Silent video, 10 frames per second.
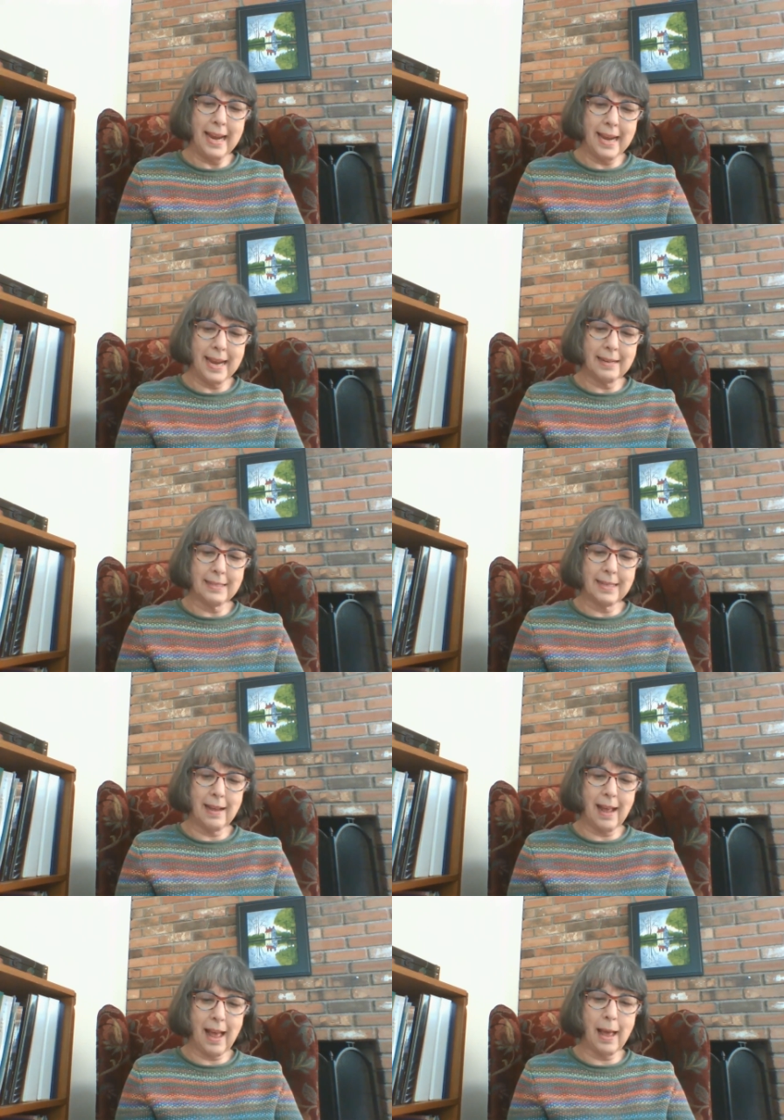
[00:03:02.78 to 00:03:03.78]
And
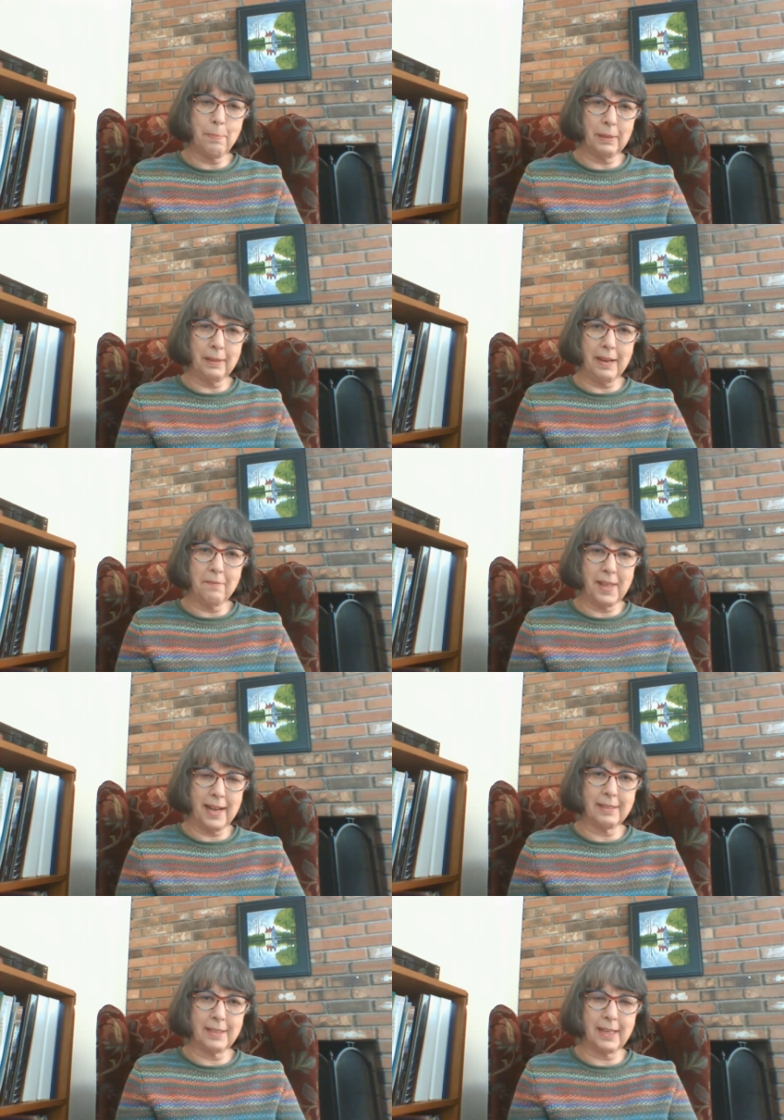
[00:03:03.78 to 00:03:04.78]
I believe
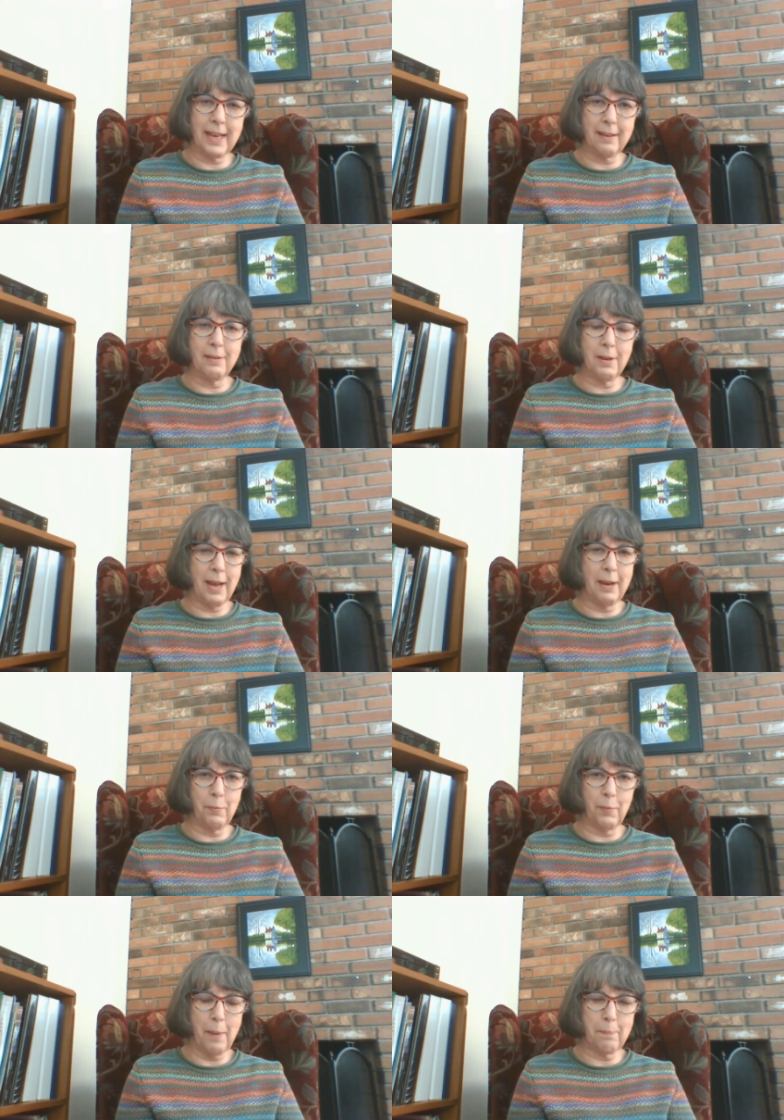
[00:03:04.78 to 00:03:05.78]
that's a,
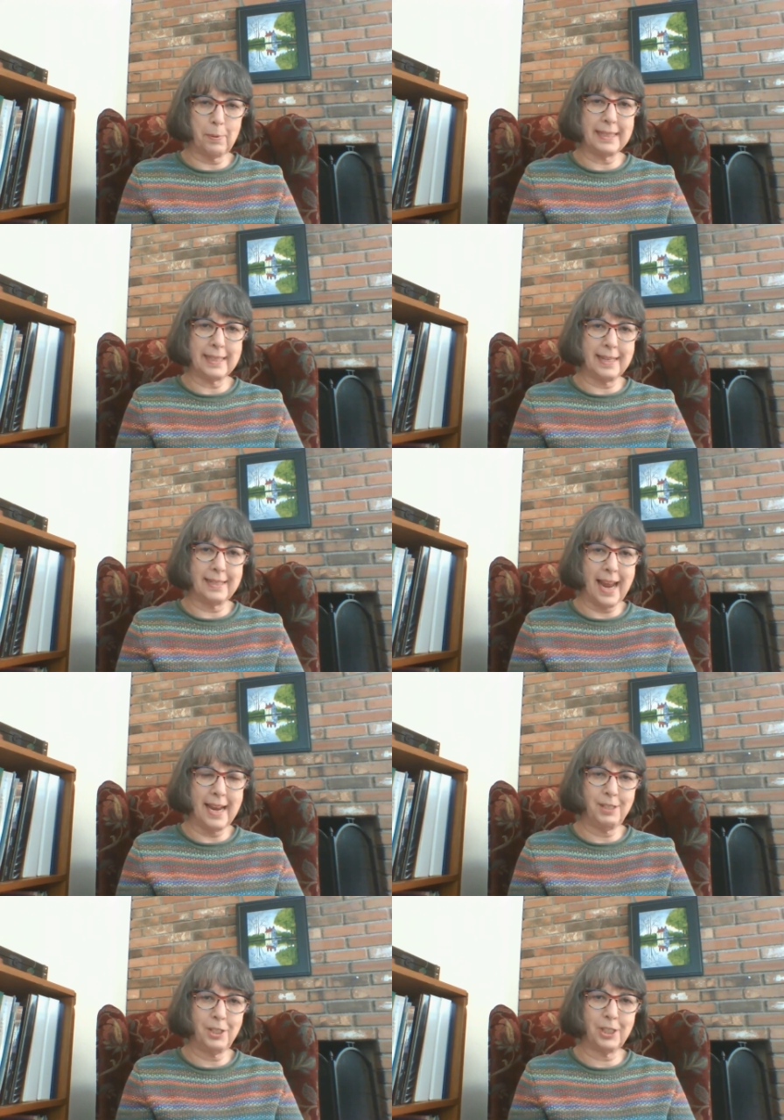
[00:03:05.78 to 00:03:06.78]
a
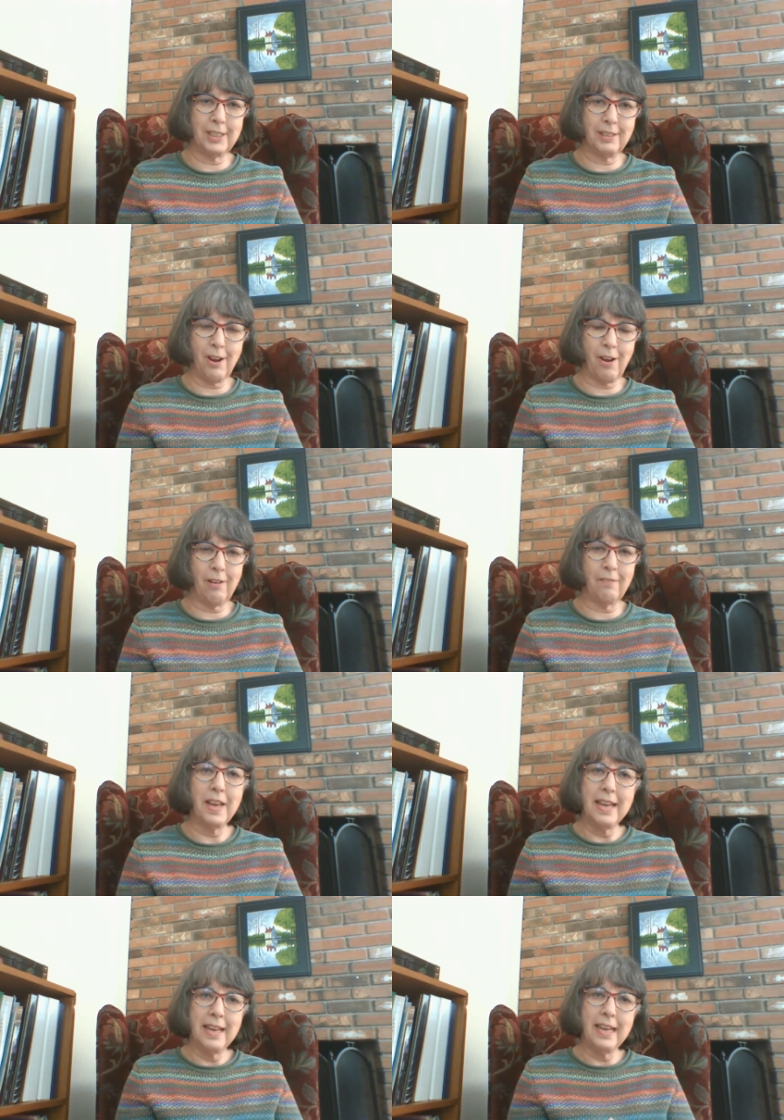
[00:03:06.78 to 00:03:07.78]
representation
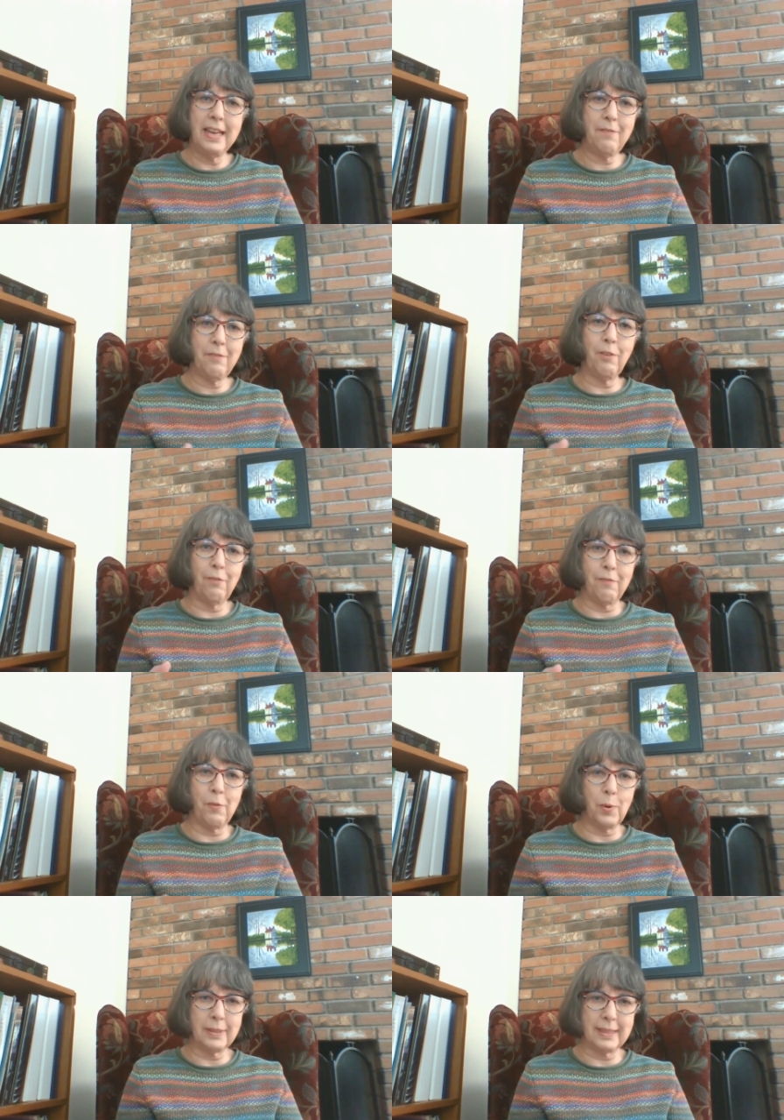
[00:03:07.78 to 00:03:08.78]
of evil
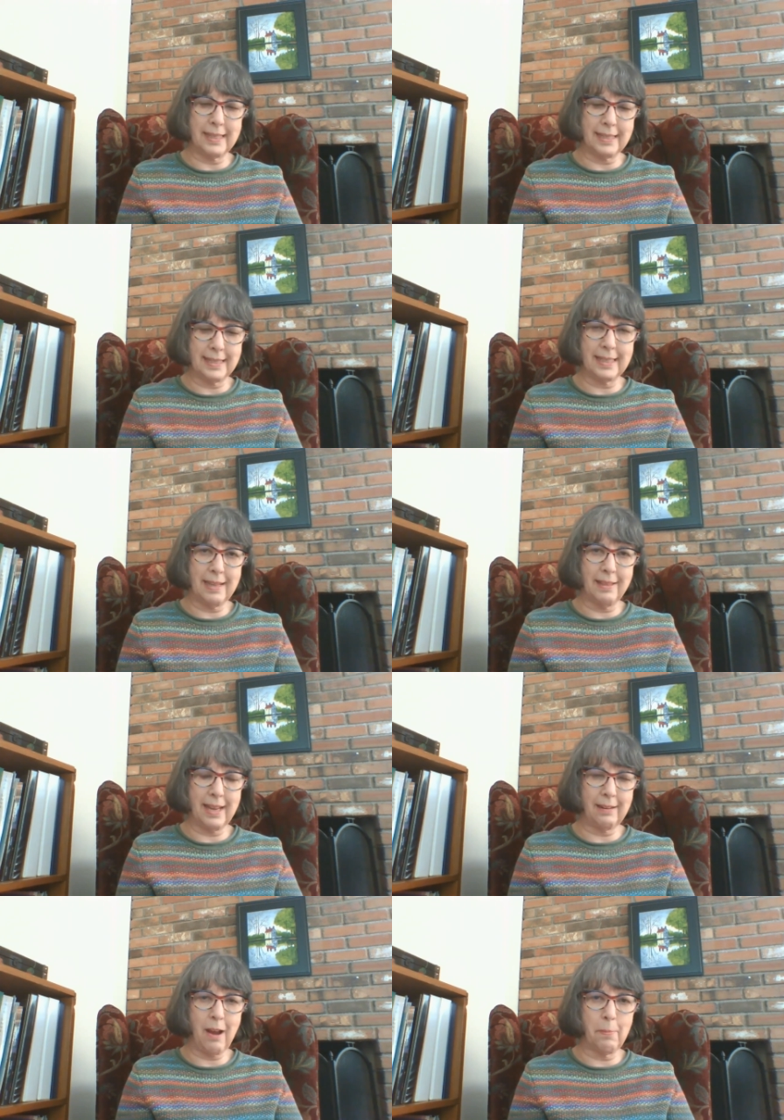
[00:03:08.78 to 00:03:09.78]
forces
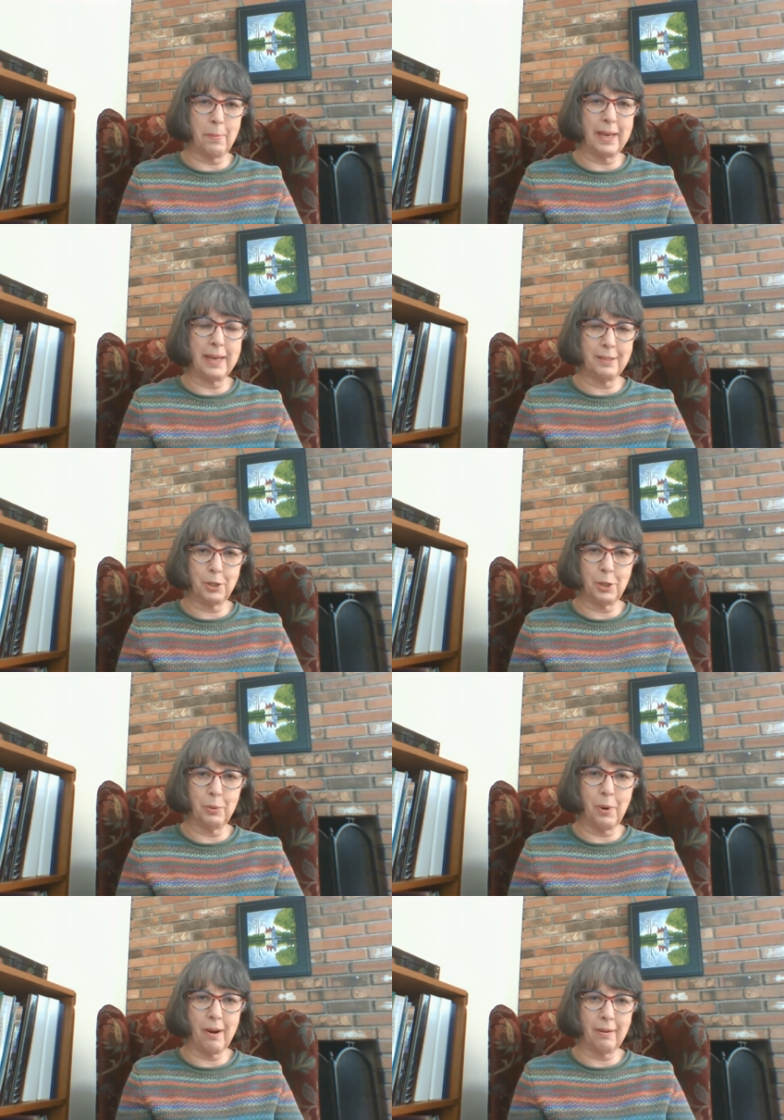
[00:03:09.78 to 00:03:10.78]
that come
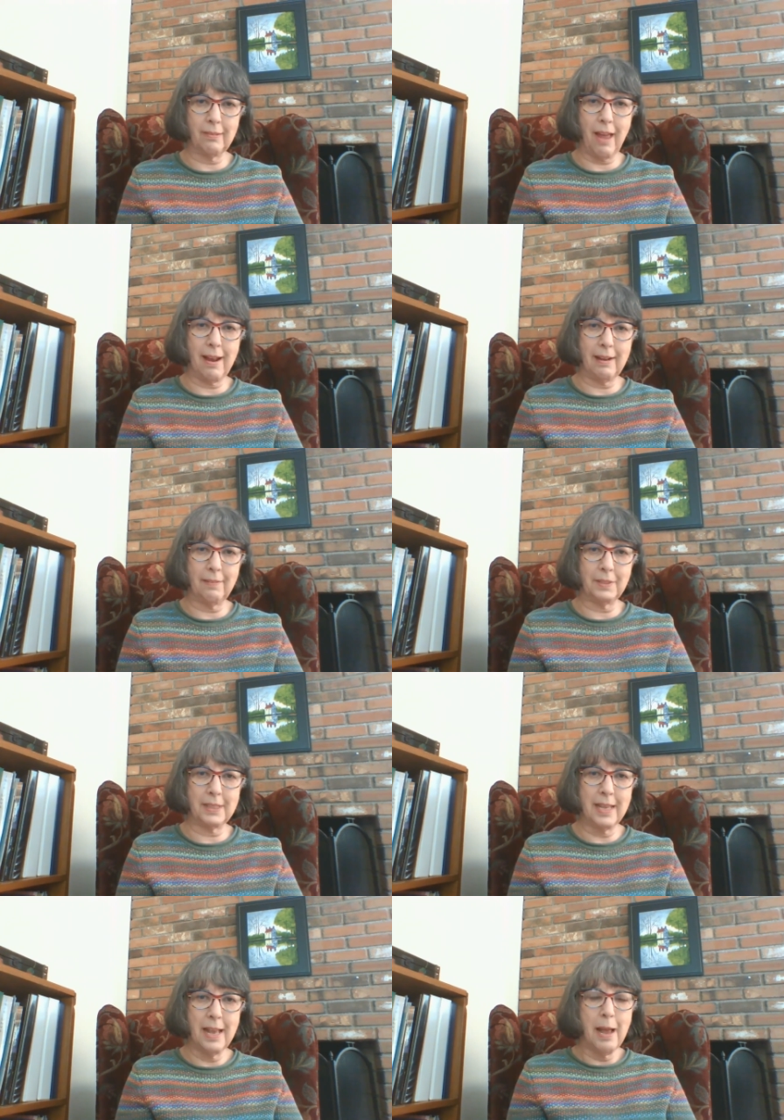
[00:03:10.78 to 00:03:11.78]
into our
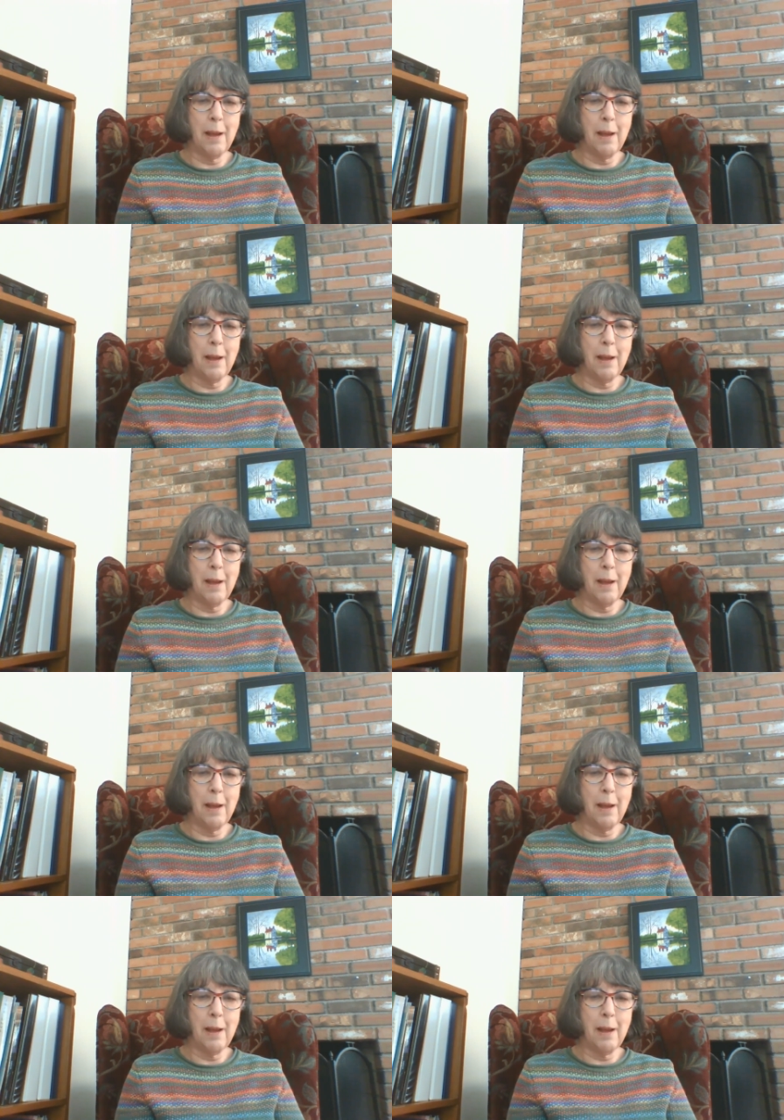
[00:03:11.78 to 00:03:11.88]
lives.